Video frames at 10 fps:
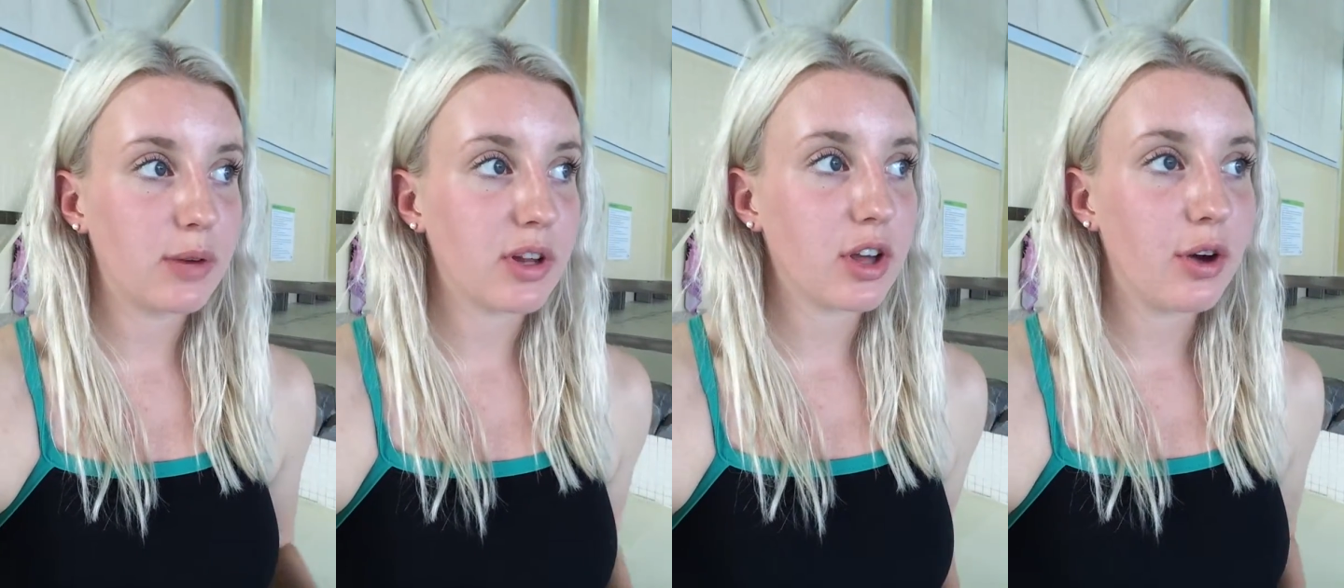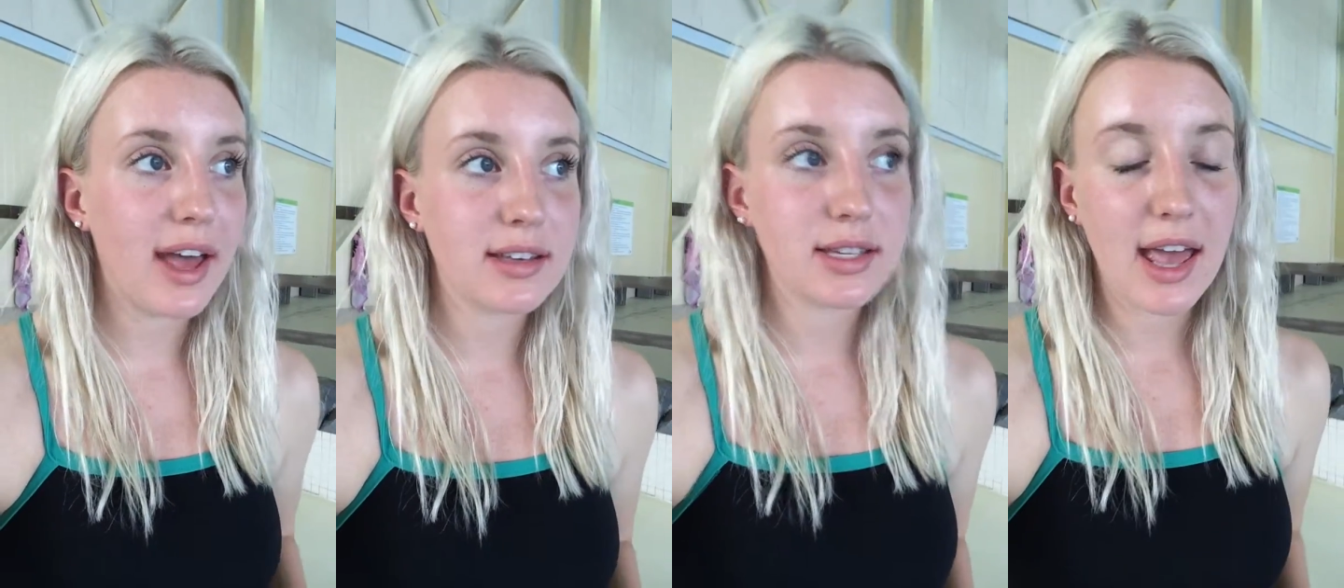we'd go
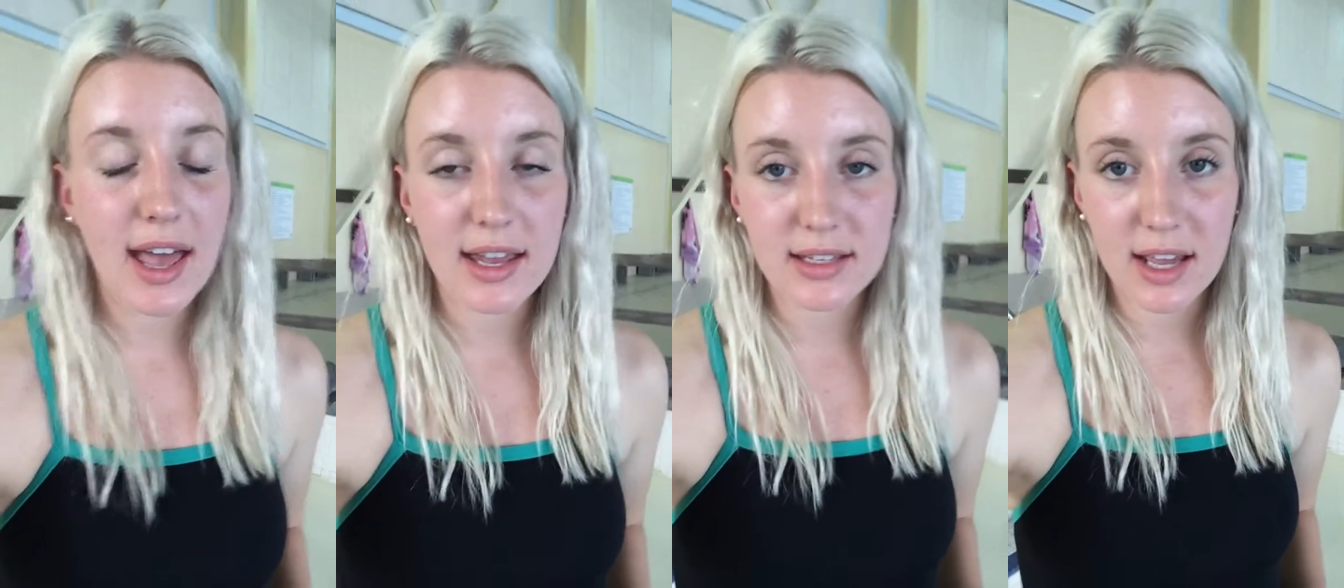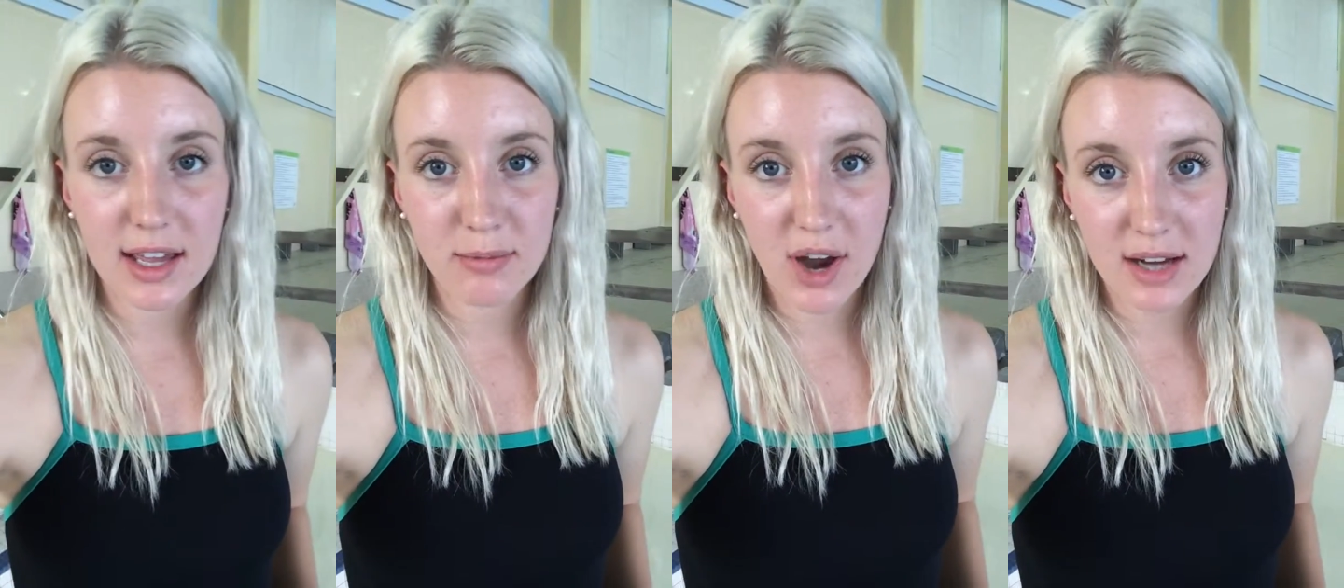end to end
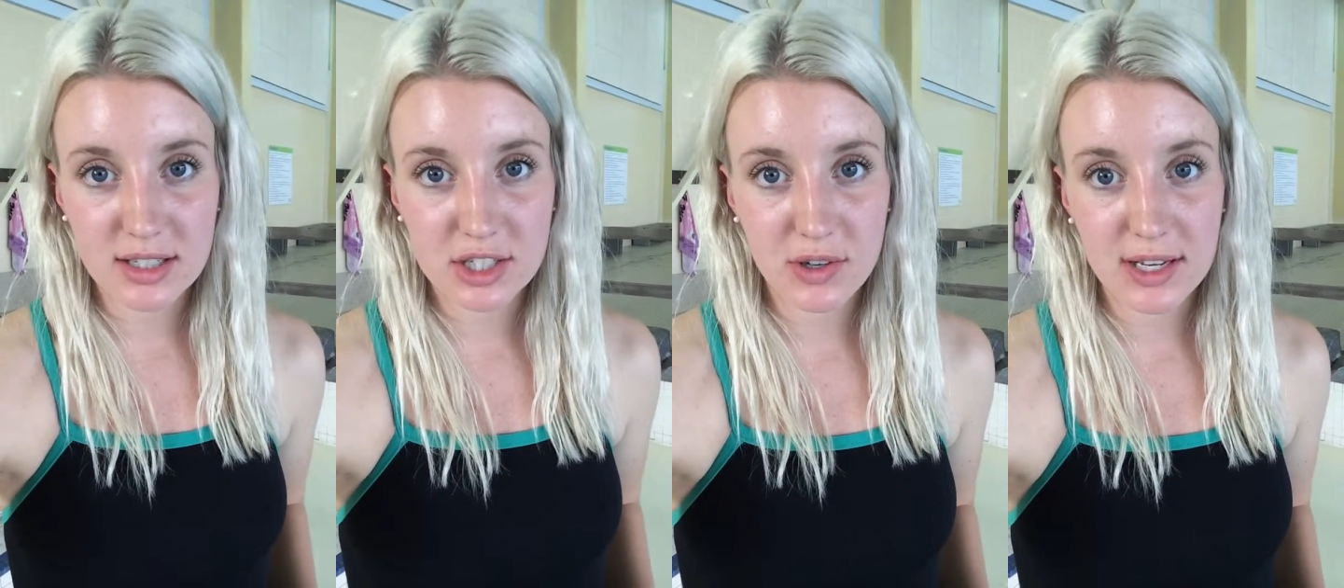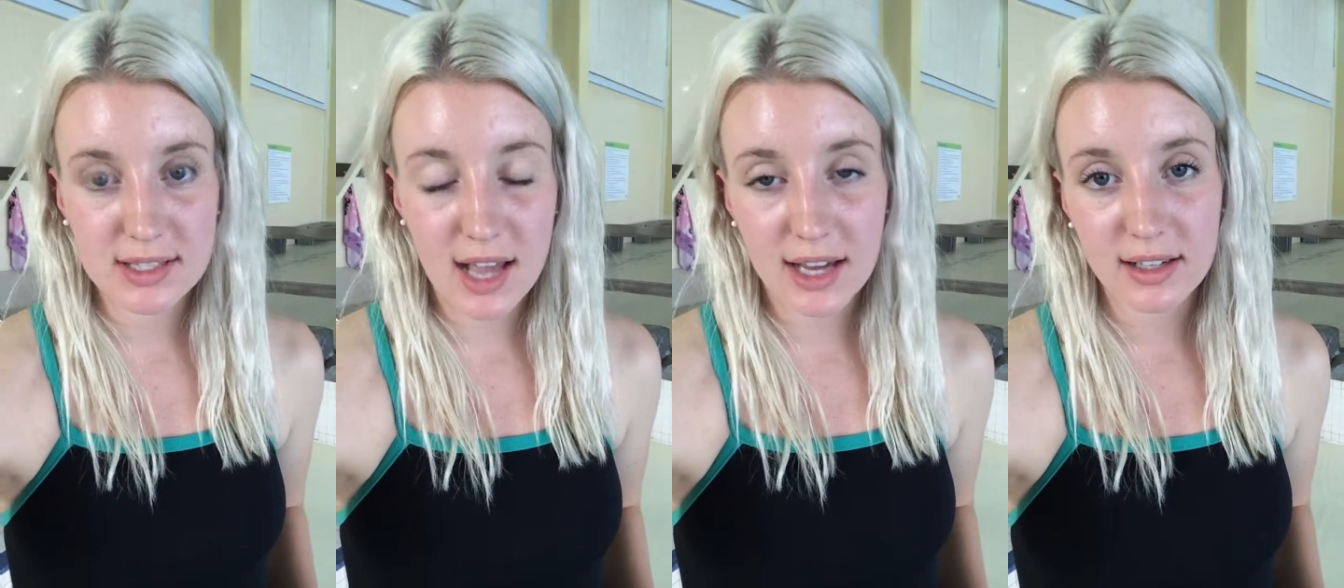and practice doing a
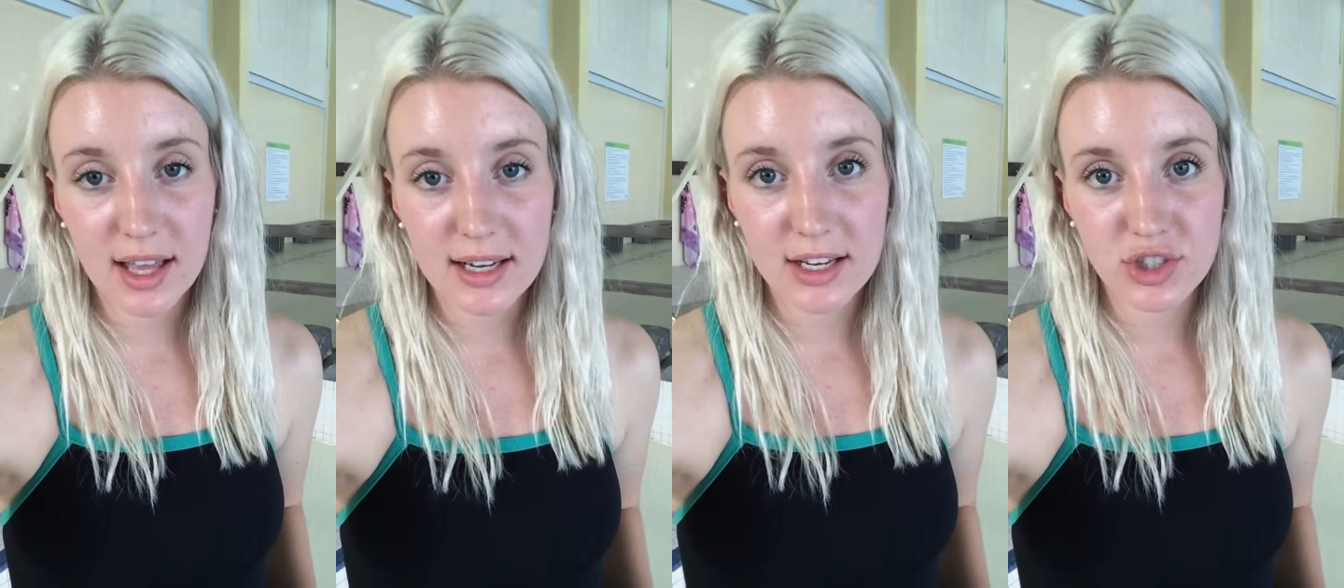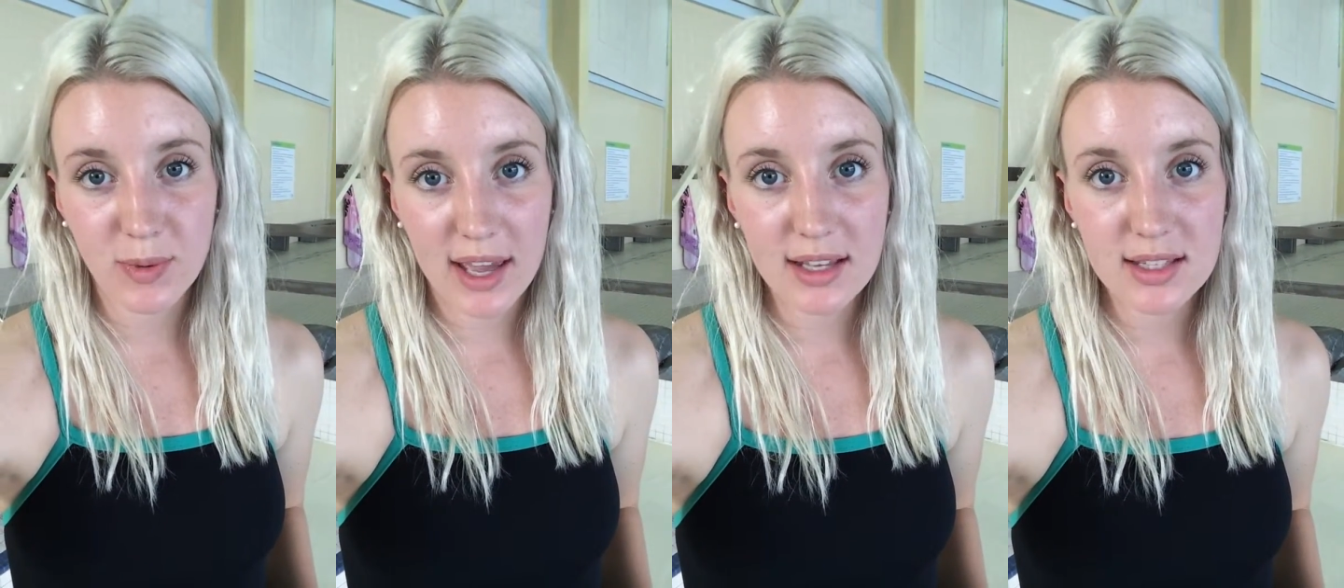side glide each
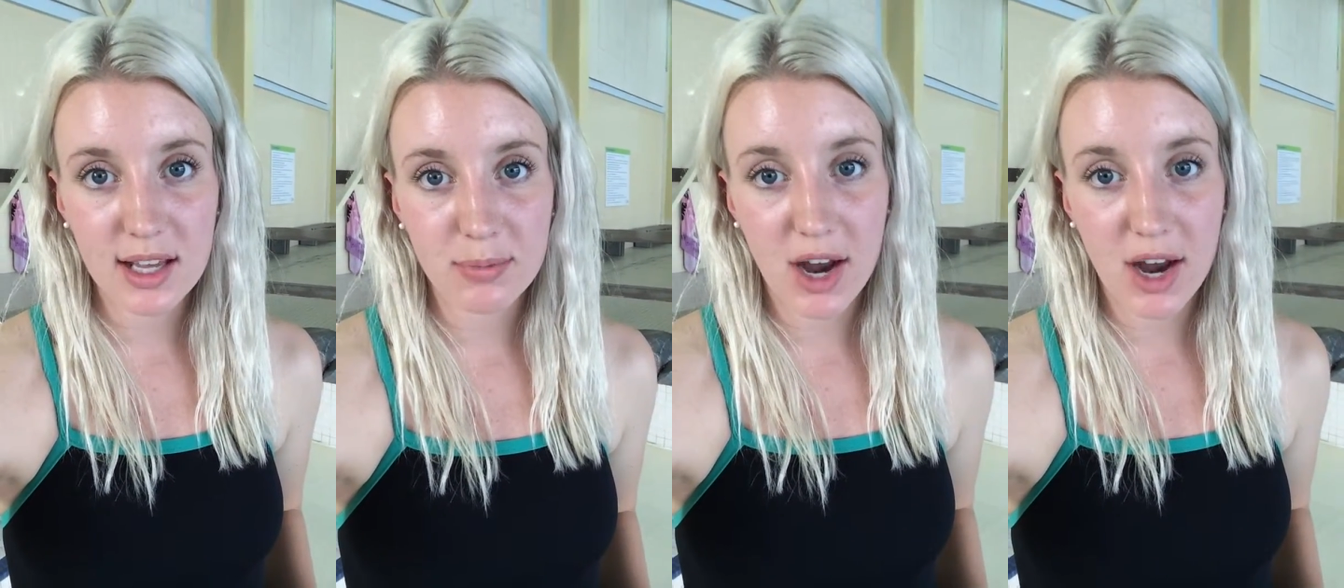way to